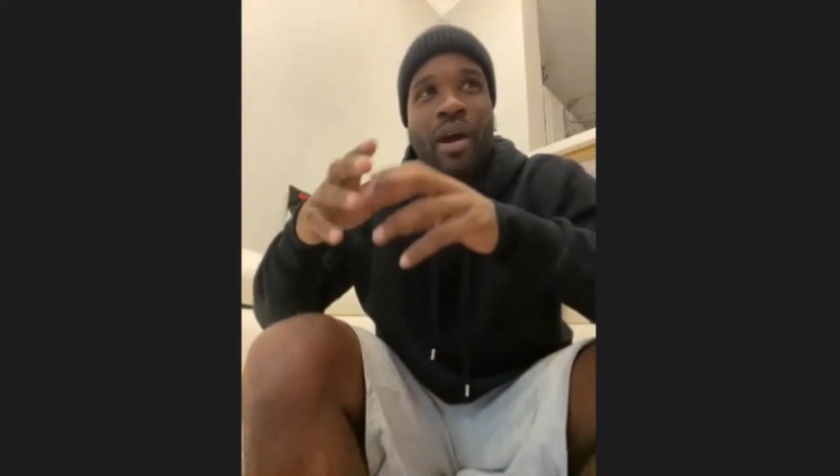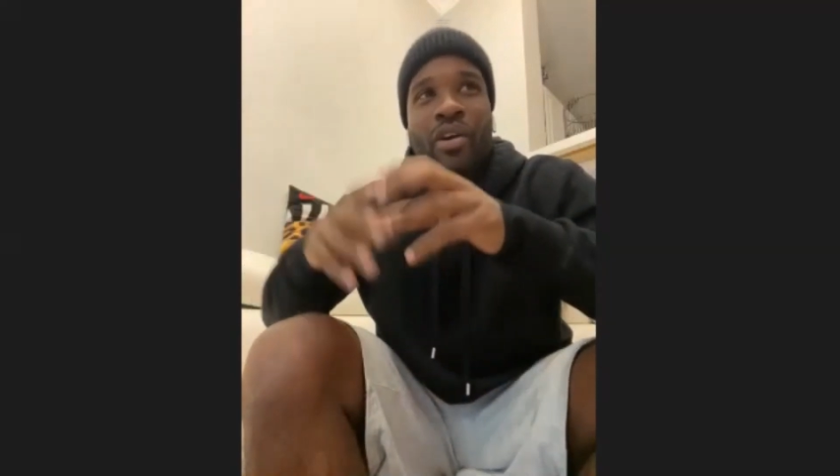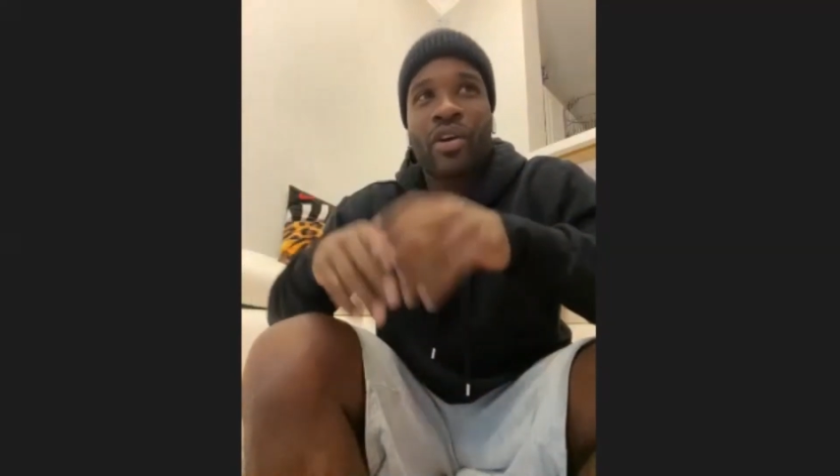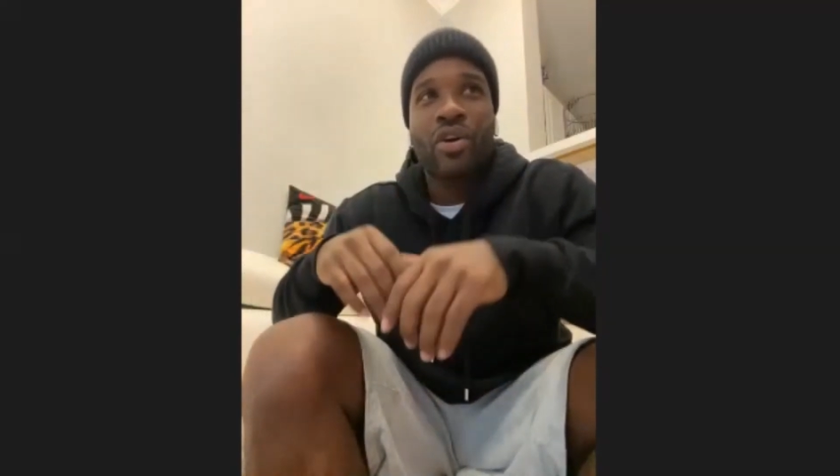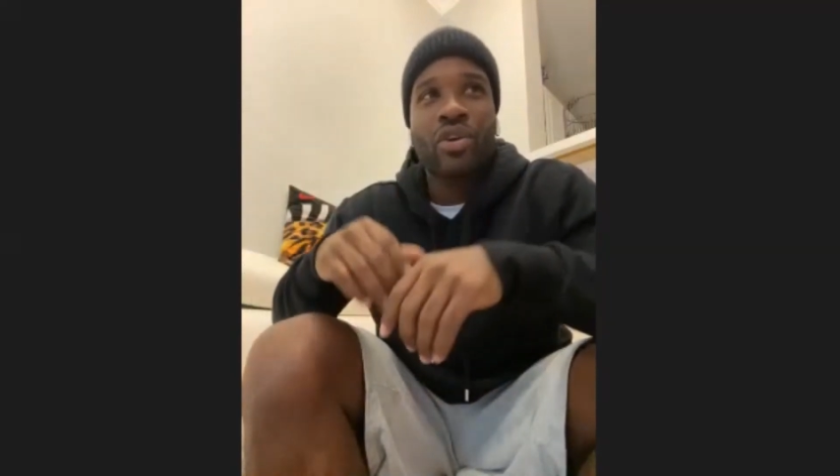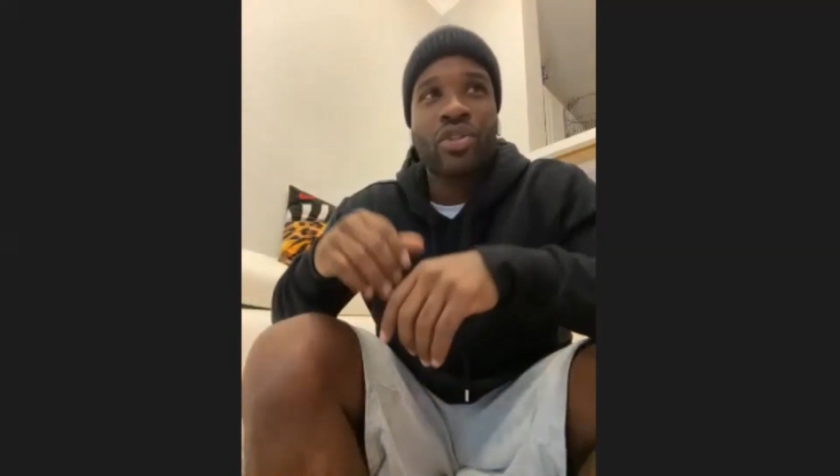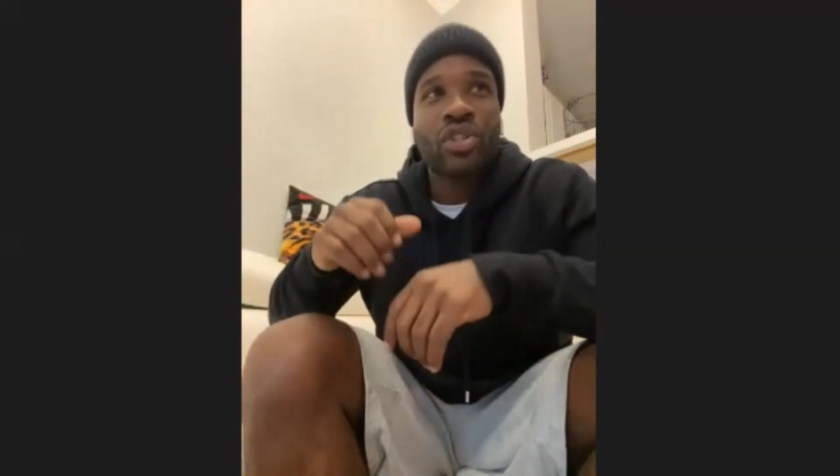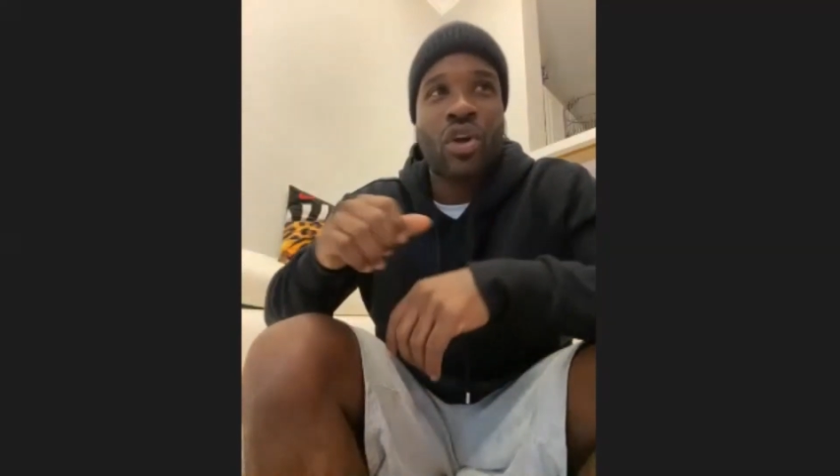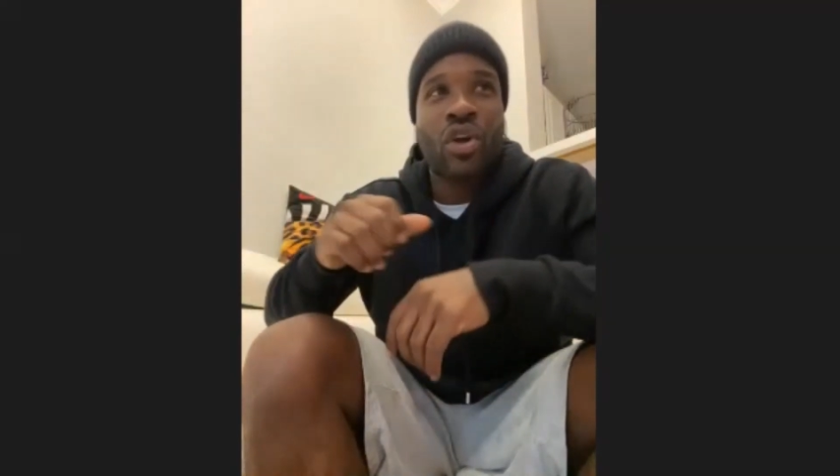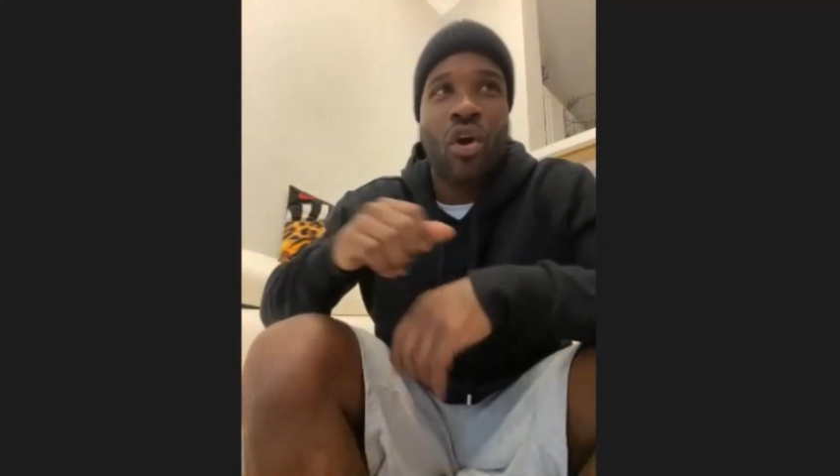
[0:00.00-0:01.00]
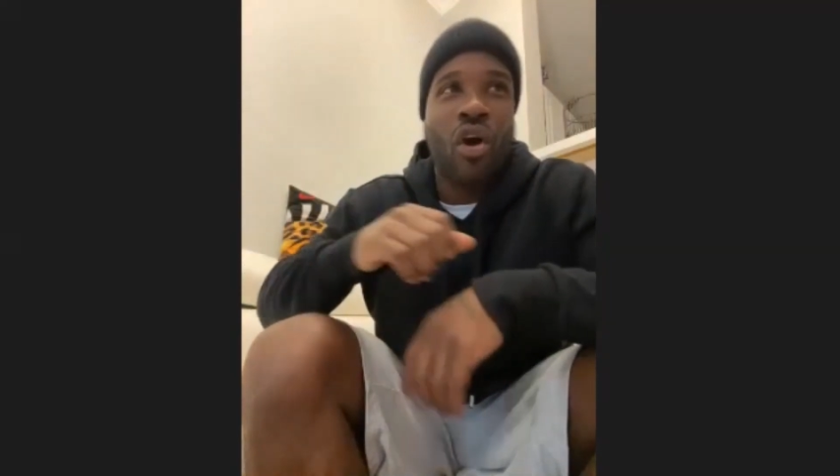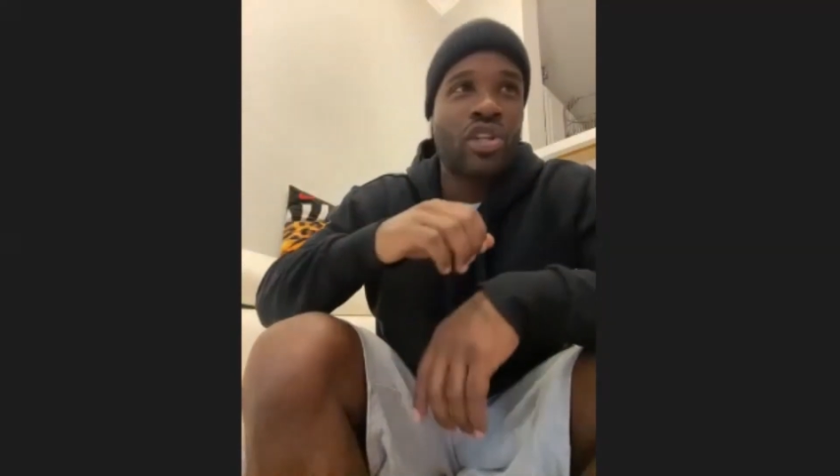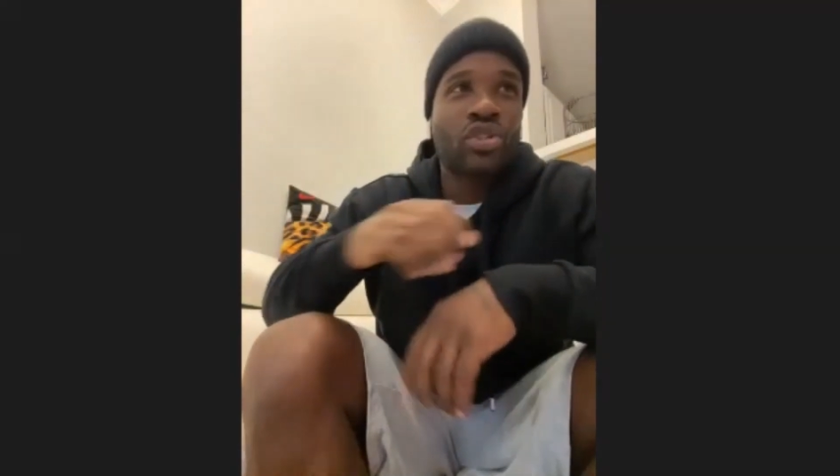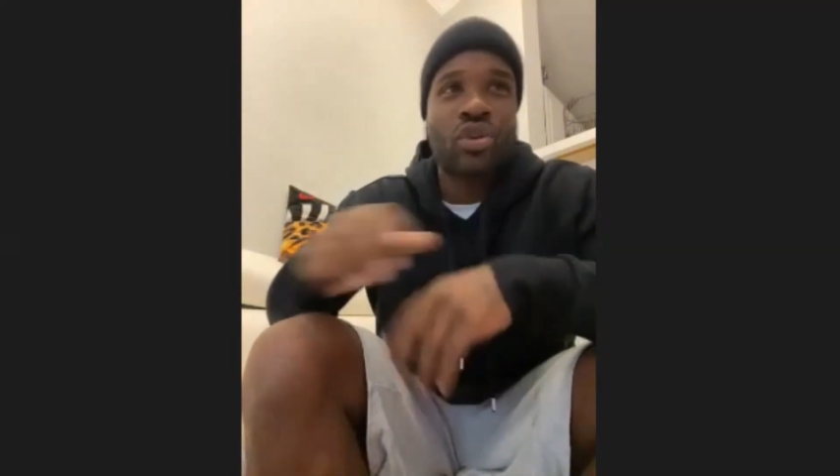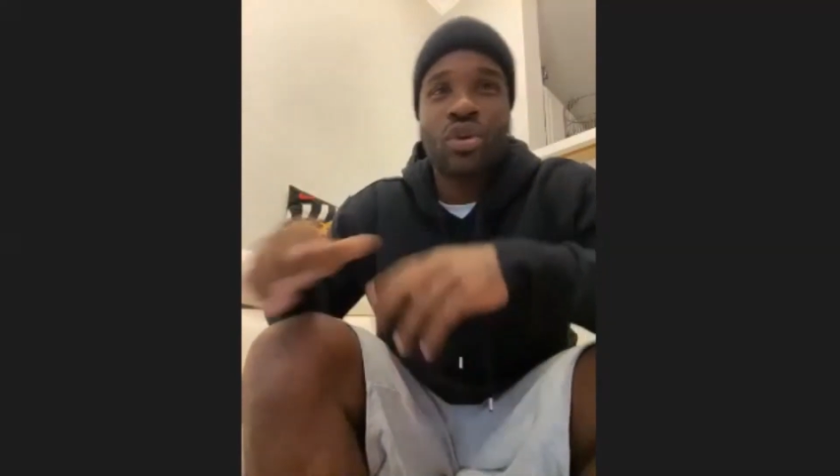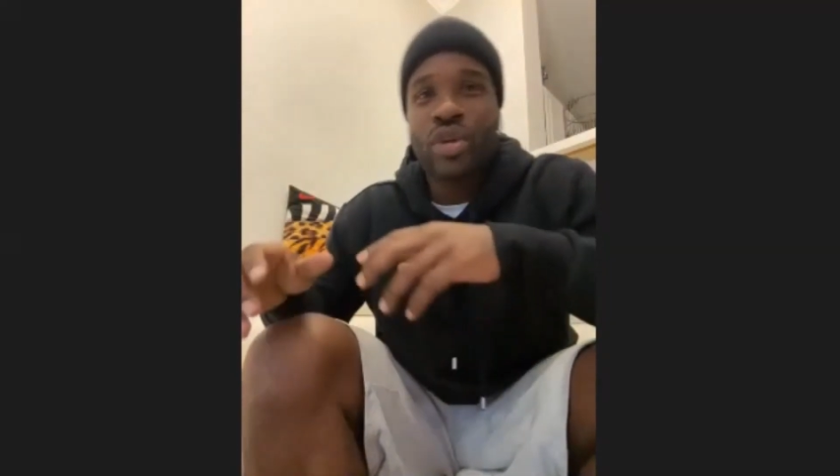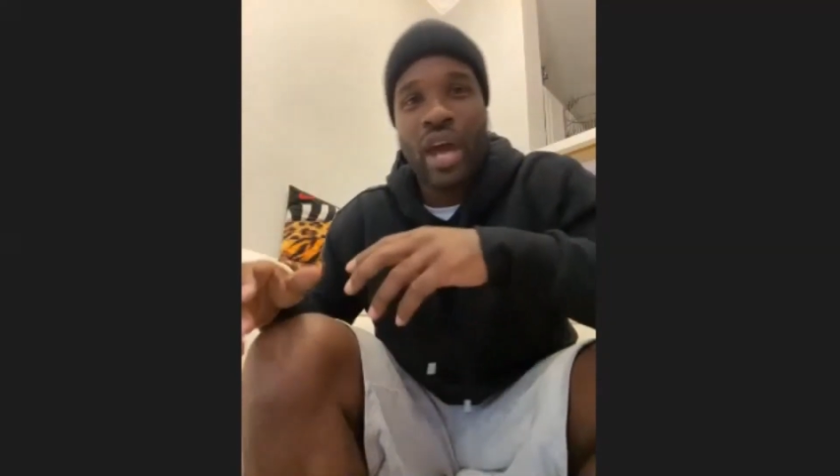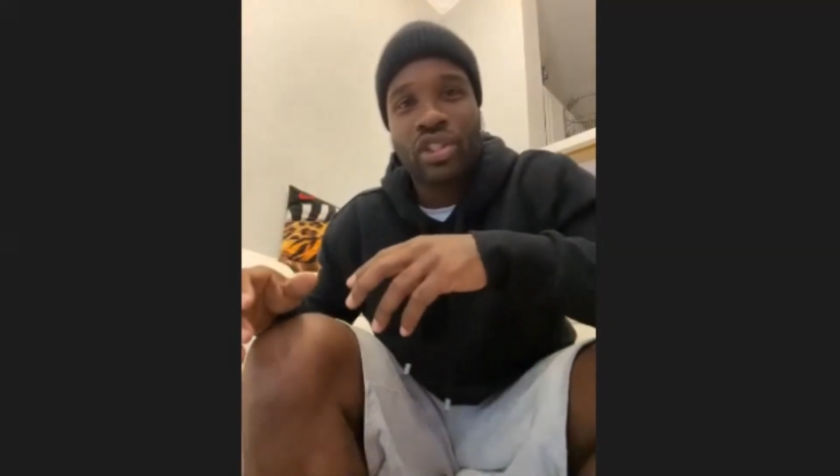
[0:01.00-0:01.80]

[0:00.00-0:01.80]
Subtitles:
my girl's car, drove down